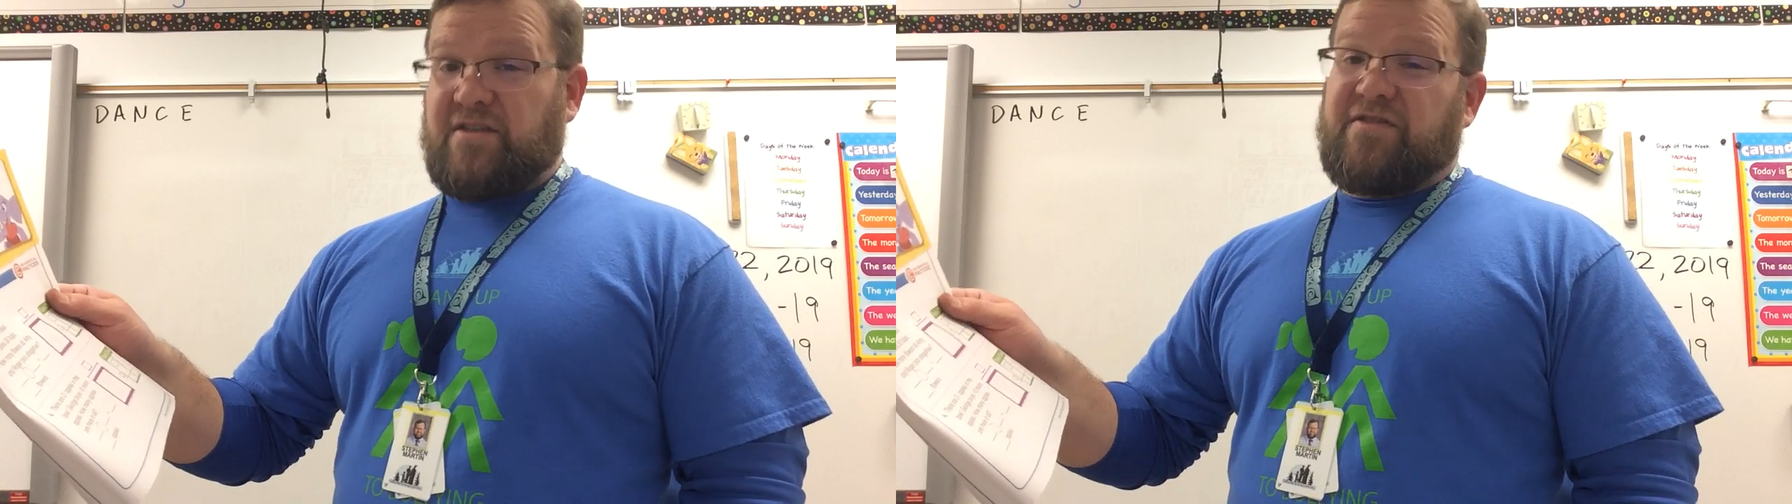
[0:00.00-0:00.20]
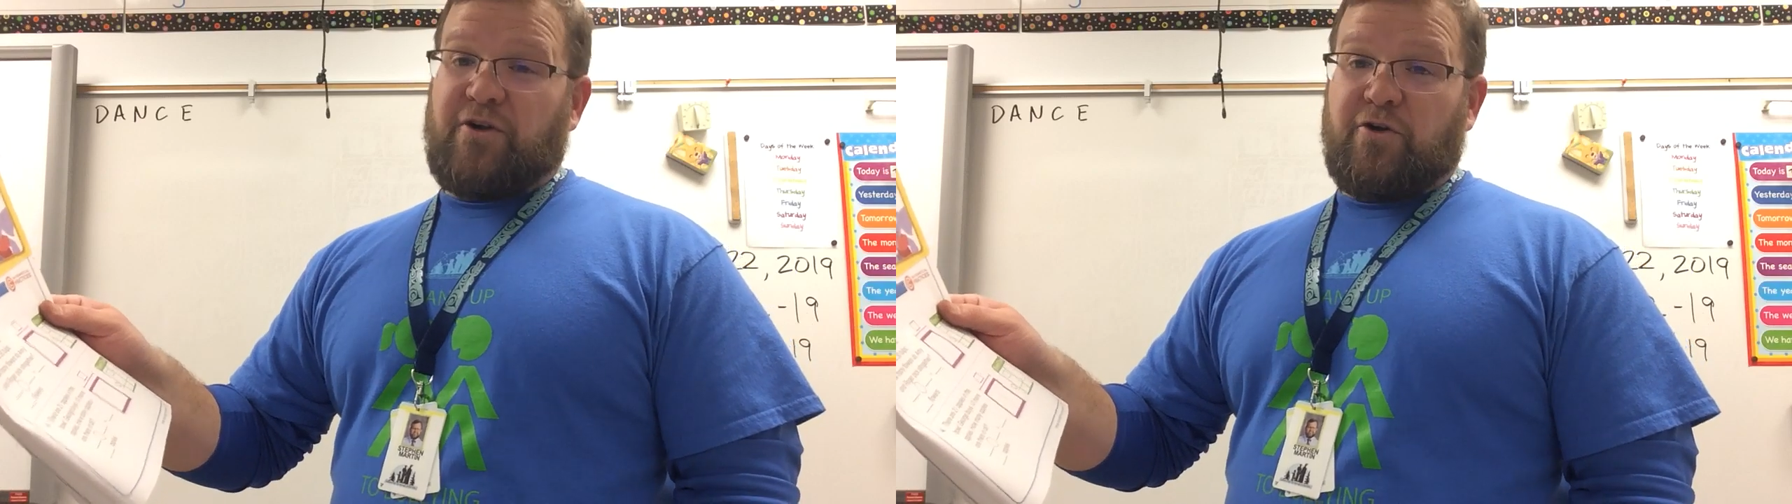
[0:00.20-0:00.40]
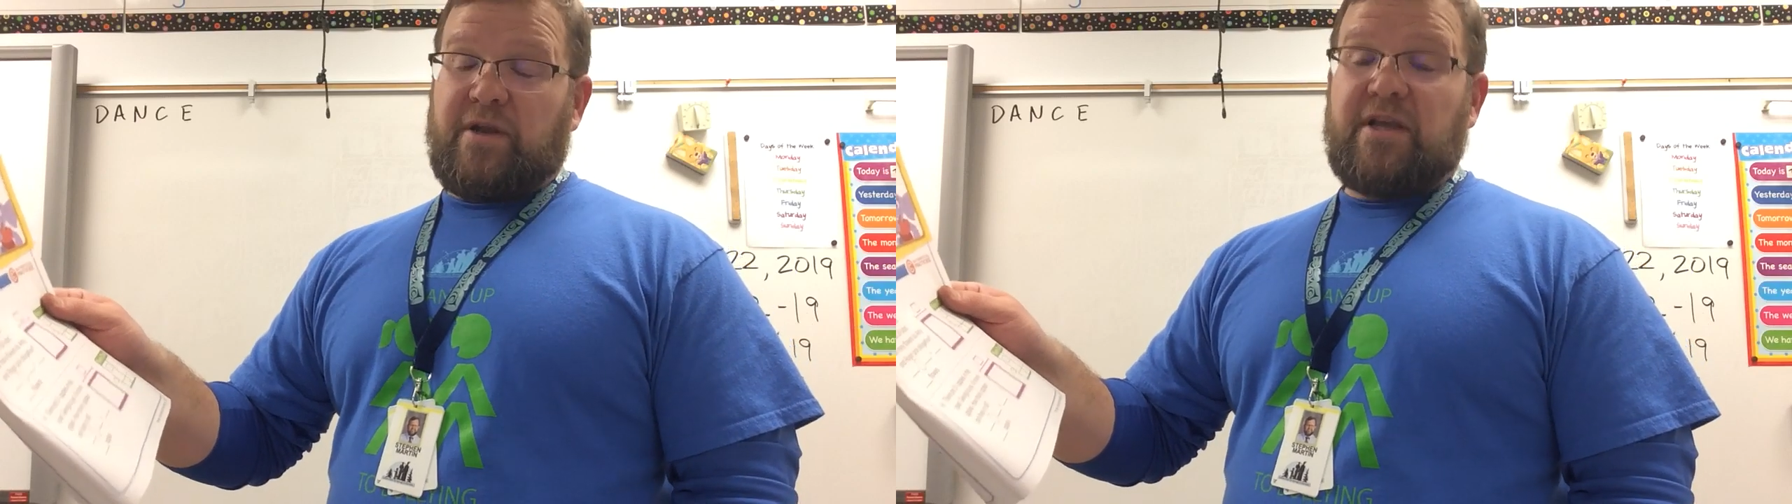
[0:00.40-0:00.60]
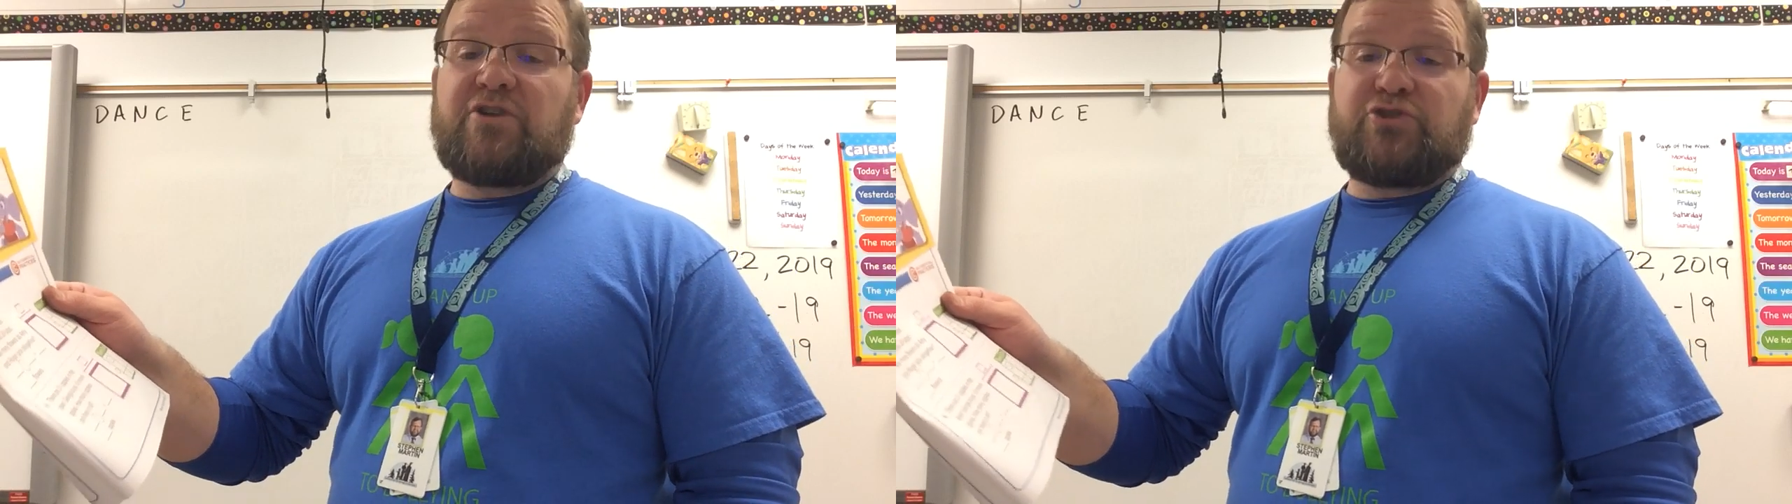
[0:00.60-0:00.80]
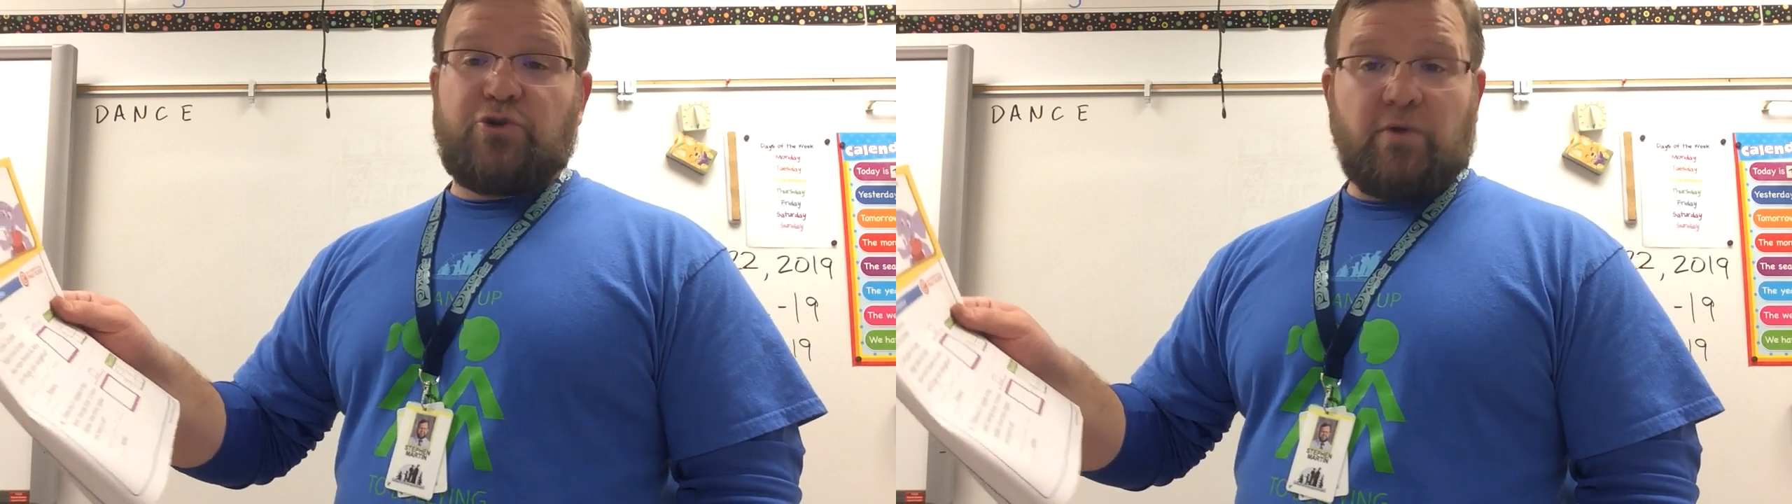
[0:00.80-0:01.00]

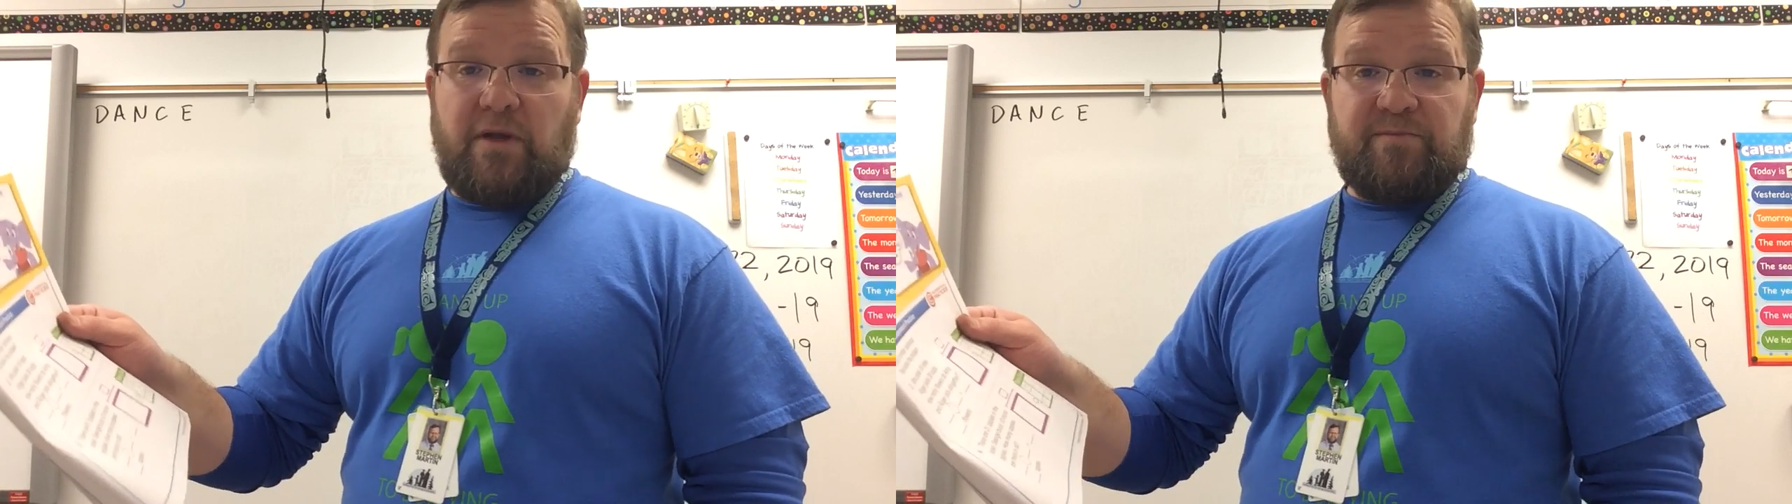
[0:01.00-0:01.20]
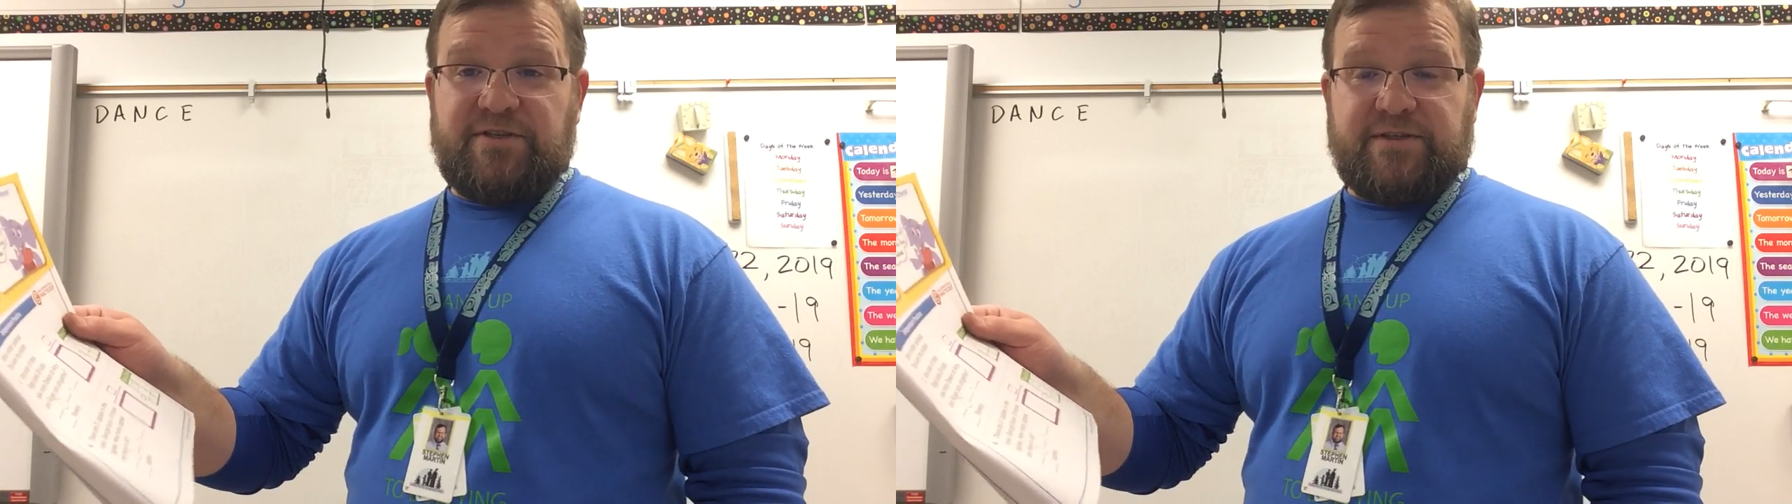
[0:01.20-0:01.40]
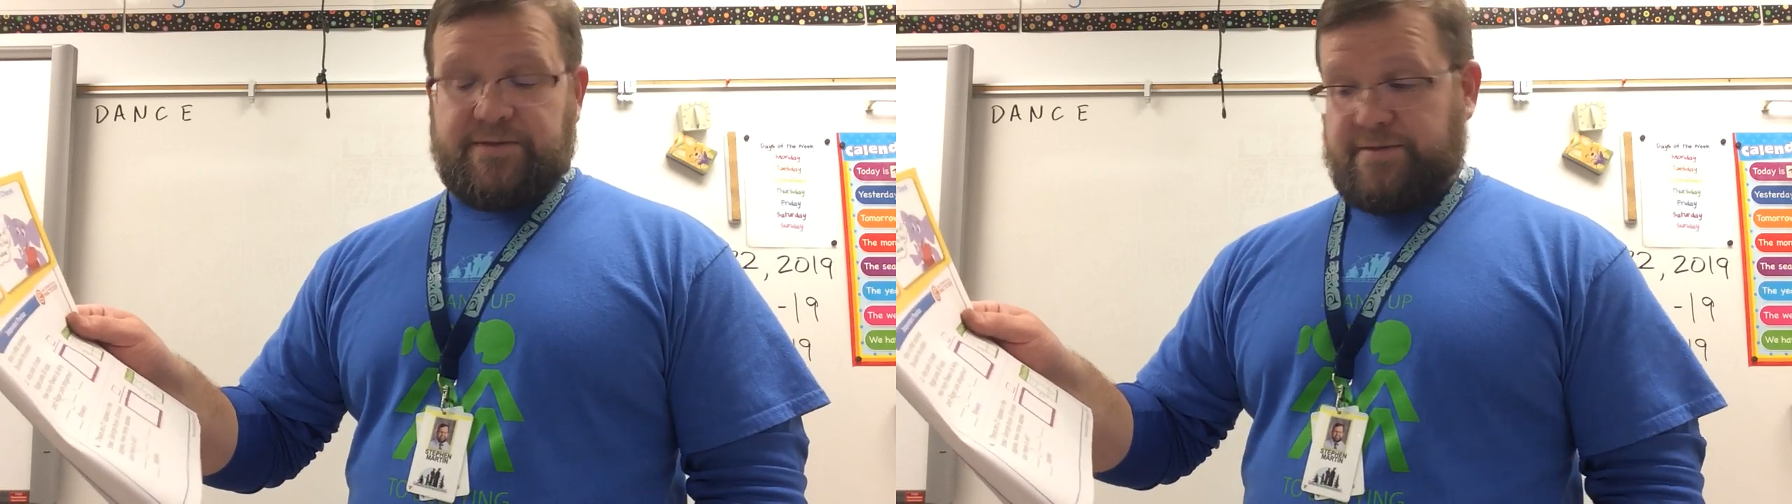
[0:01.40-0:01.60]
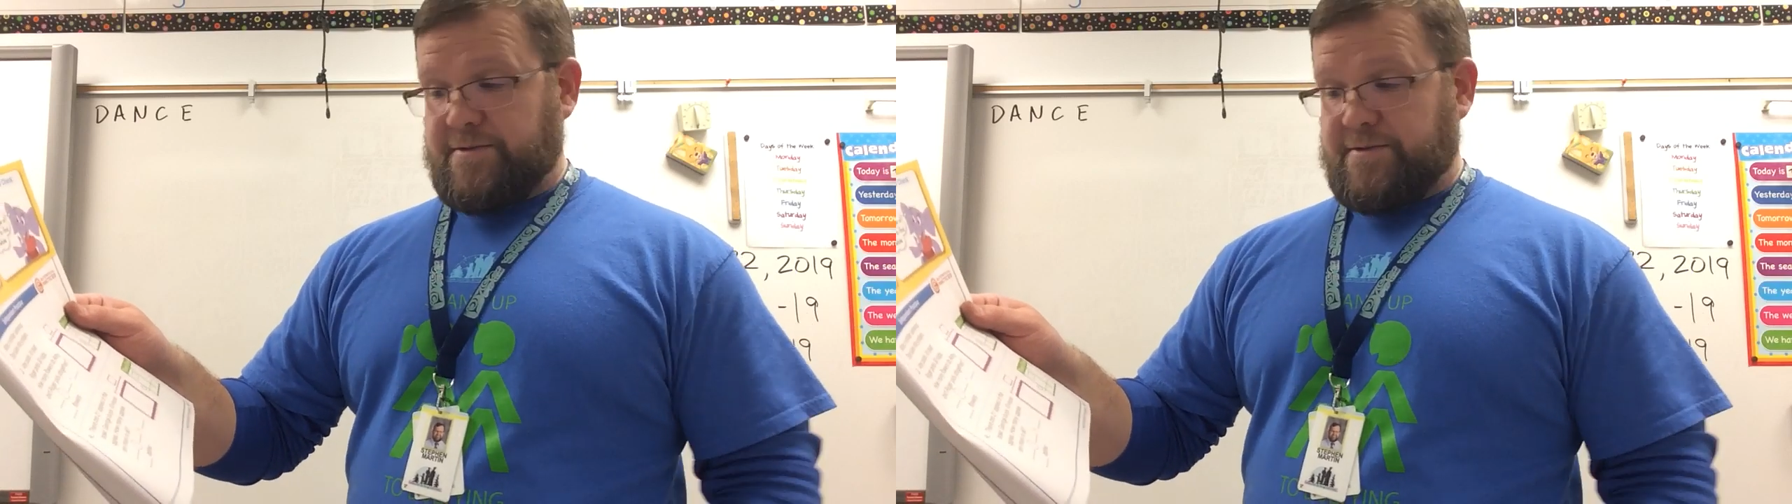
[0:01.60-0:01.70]
30 tulips.